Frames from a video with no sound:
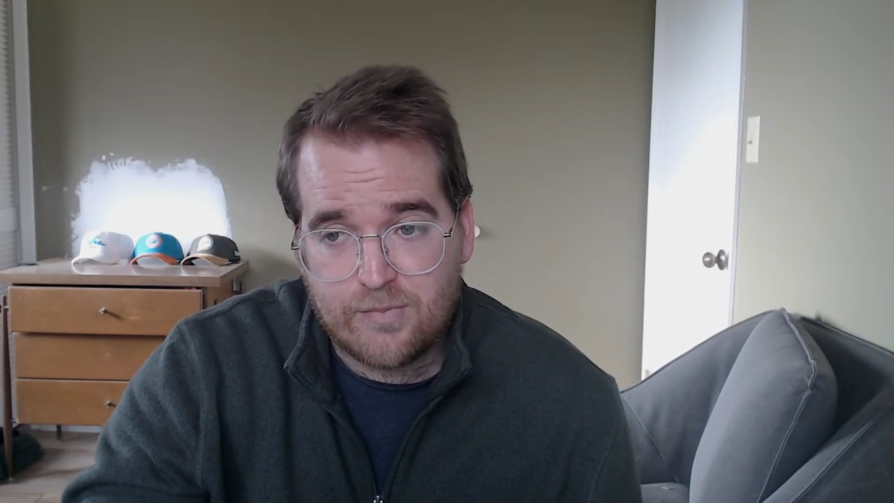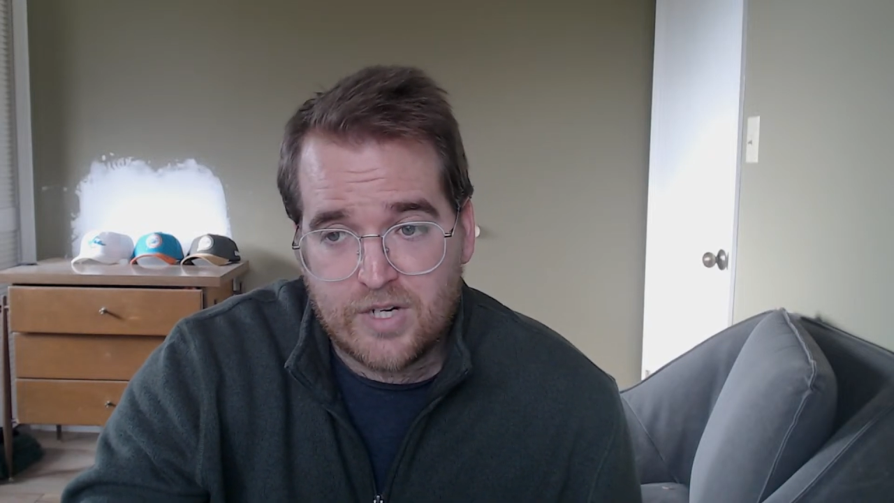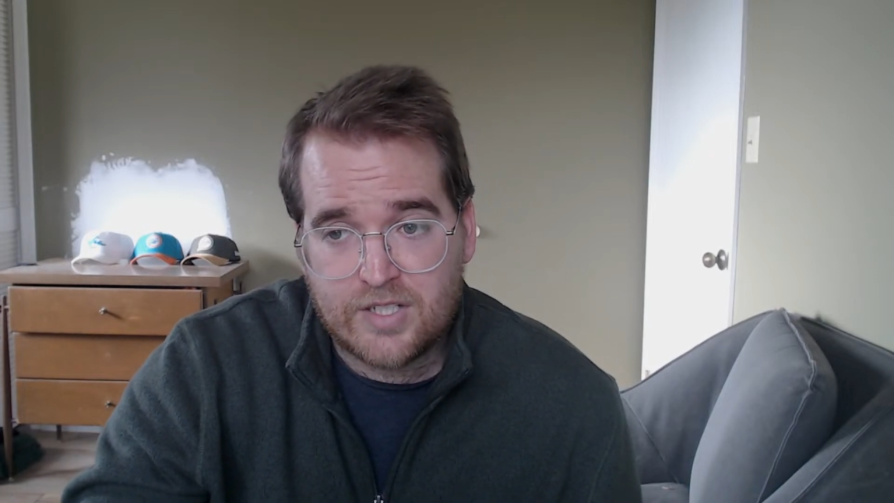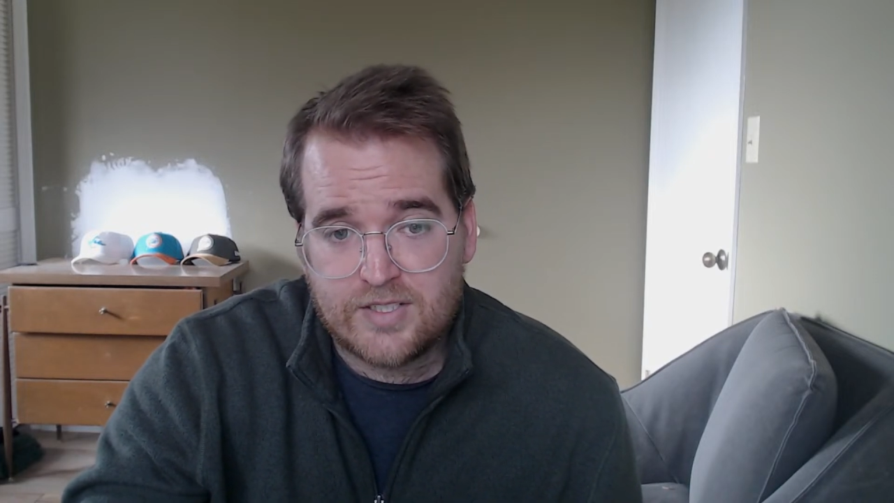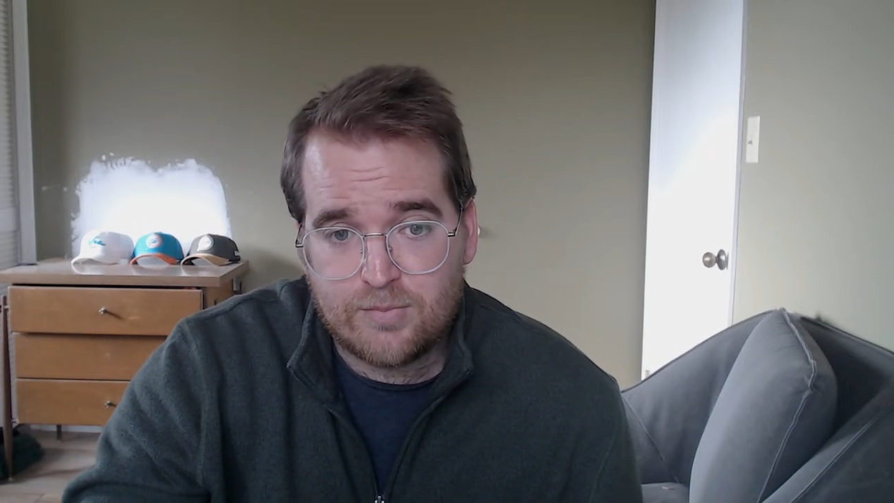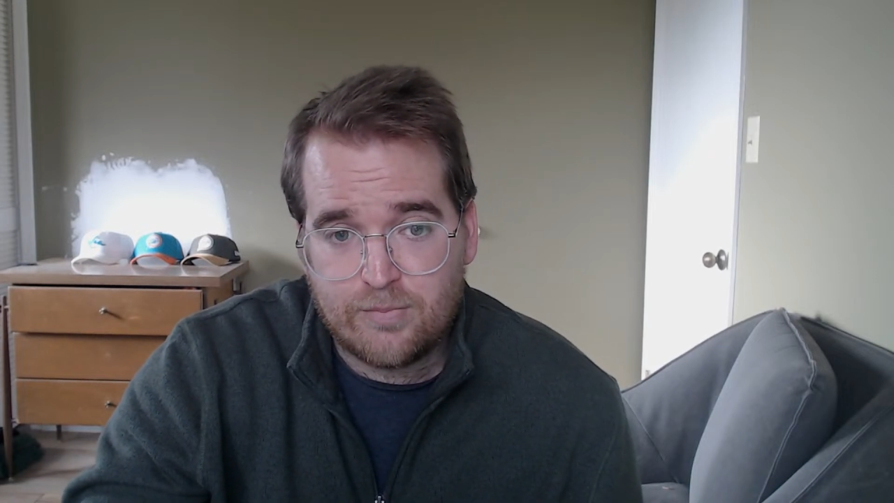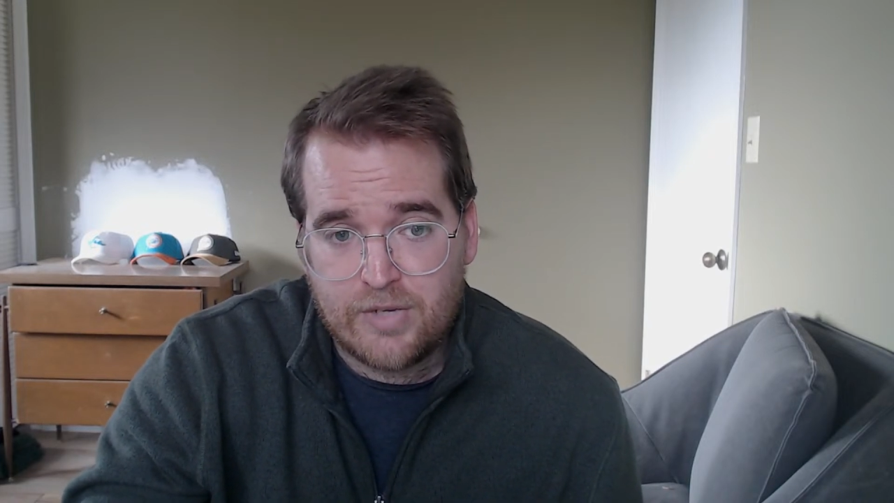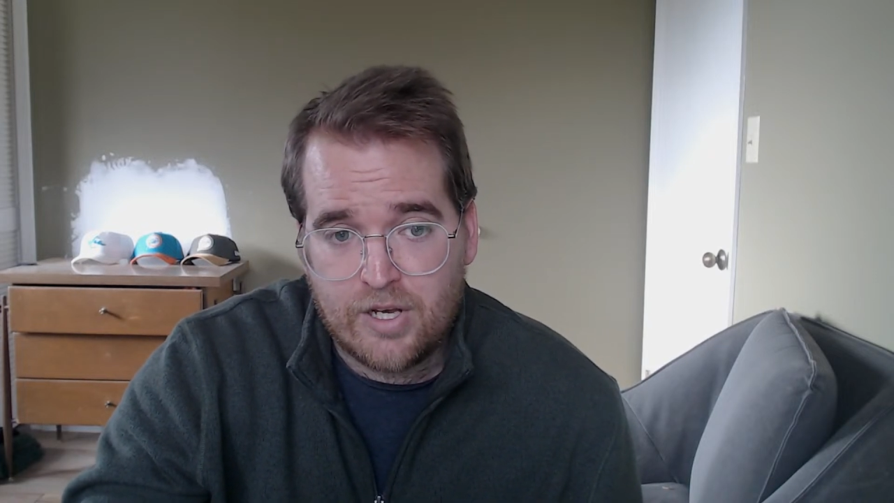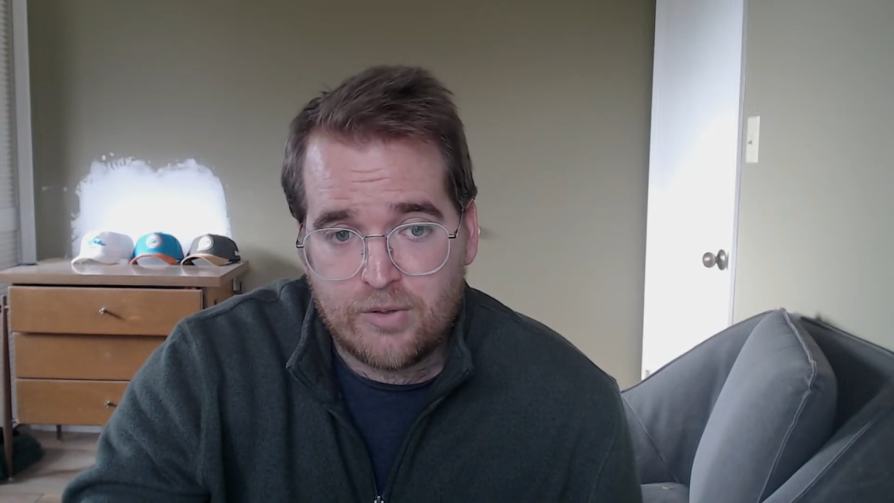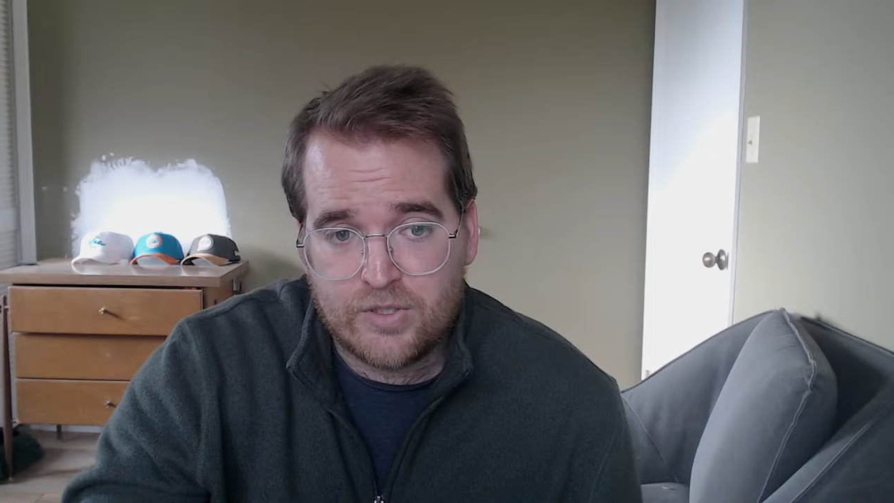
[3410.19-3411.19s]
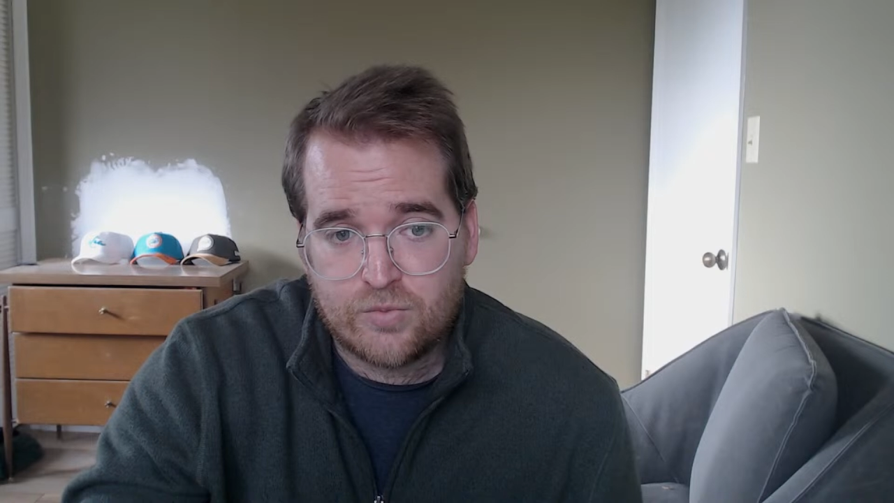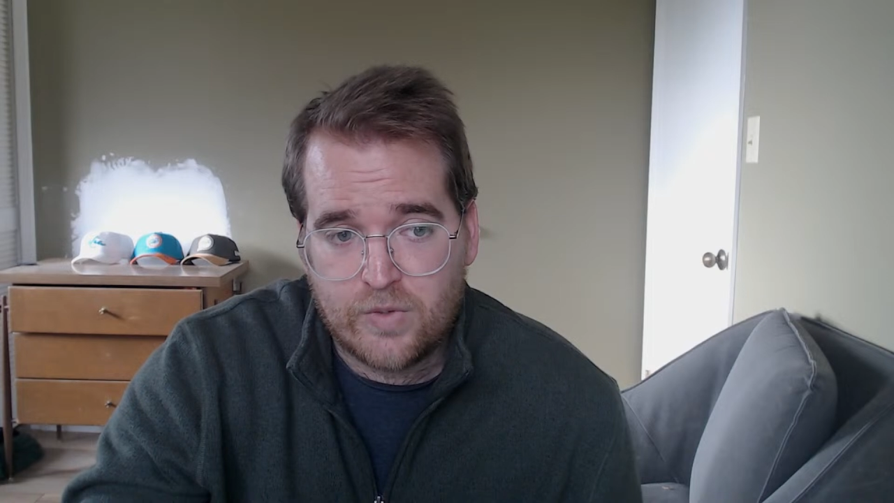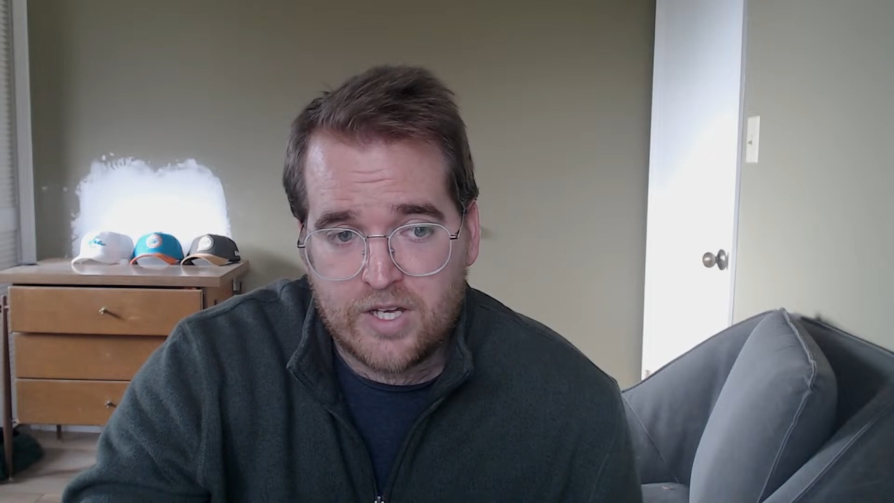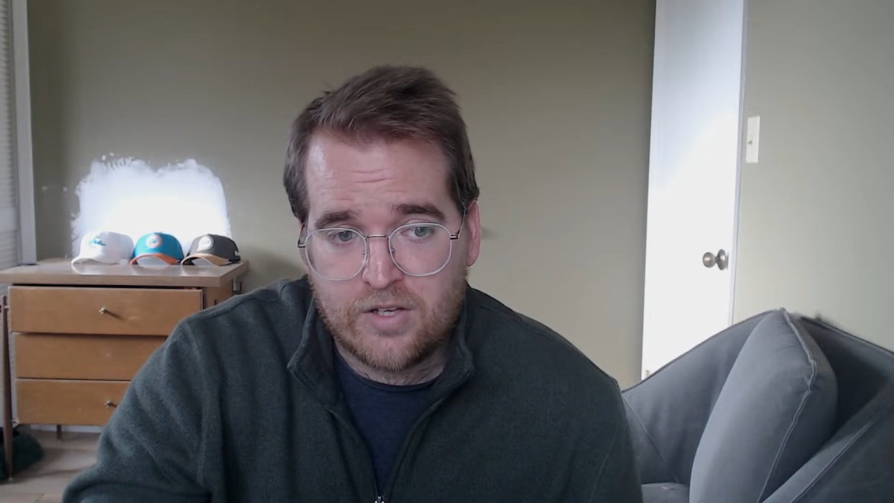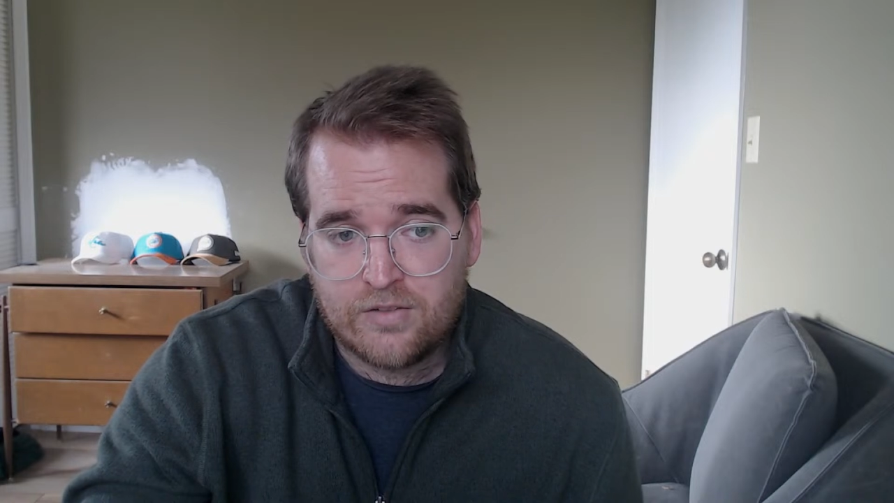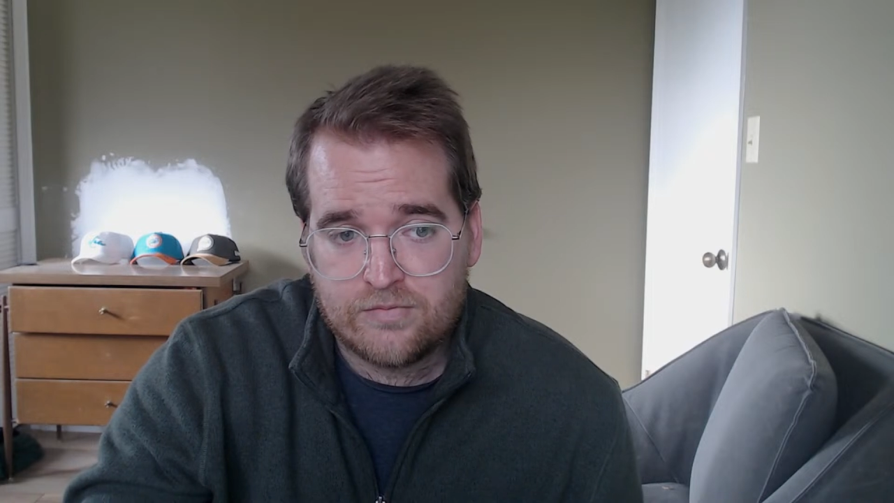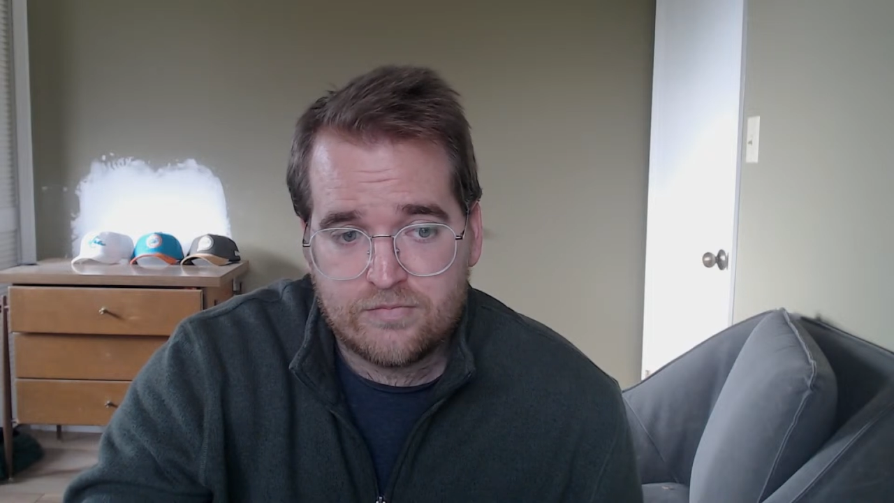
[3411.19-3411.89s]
Marcus Bowe as well.